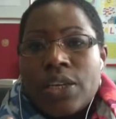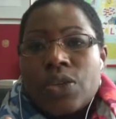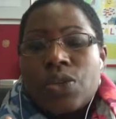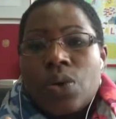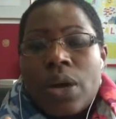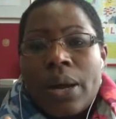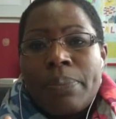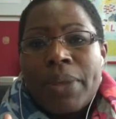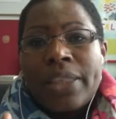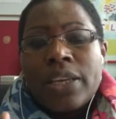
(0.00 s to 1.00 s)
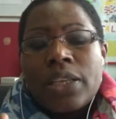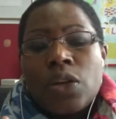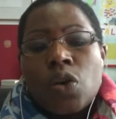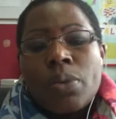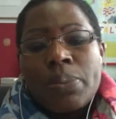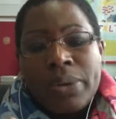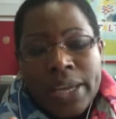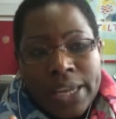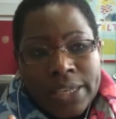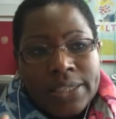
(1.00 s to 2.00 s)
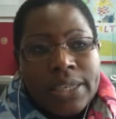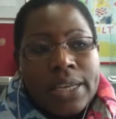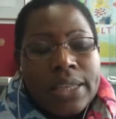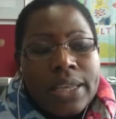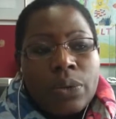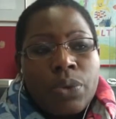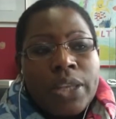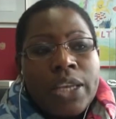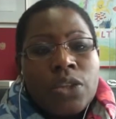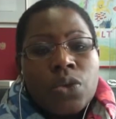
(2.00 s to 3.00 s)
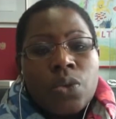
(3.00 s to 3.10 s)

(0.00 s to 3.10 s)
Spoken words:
So I think the global players that we need to